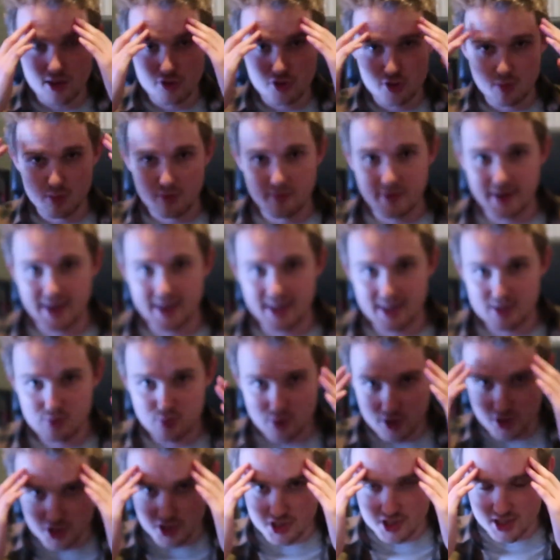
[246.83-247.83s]
on top of my head
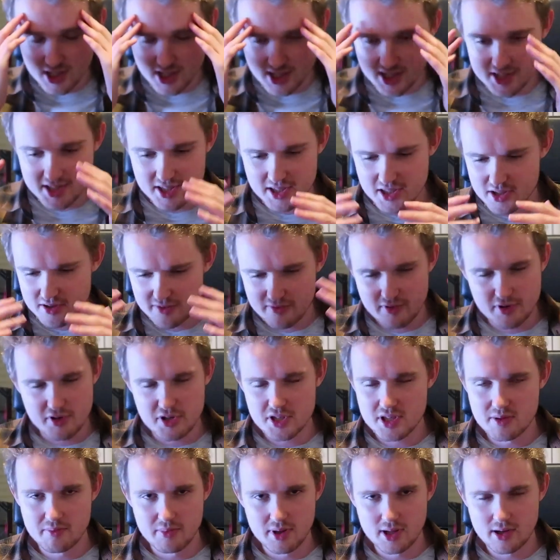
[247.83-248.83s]
where you start. It's a very
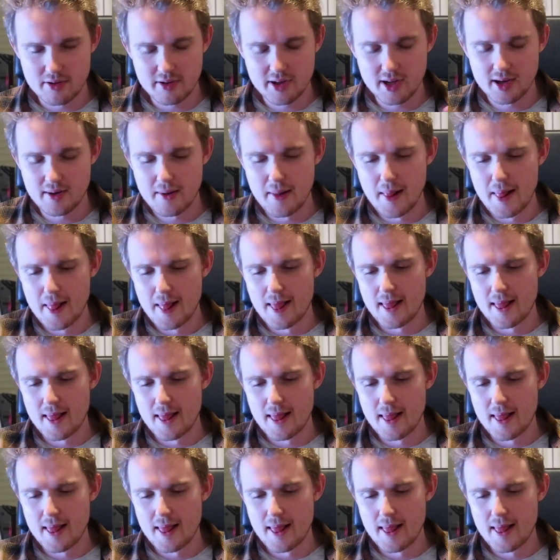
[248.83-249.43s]
simple area.